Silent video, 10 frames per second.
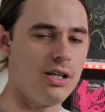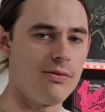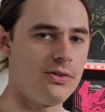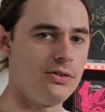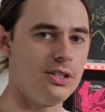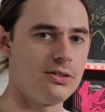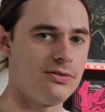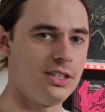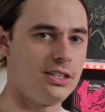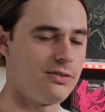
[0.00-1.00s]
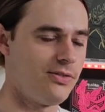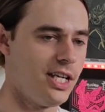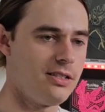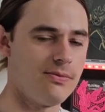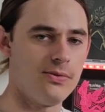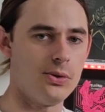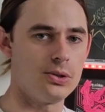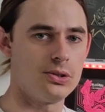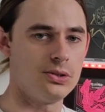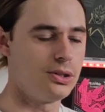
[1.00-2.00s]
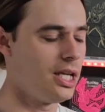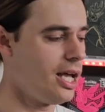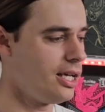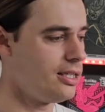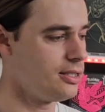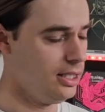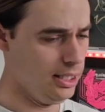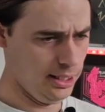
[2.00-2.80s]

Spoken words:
like Furious Fierce, Phantom Forces, and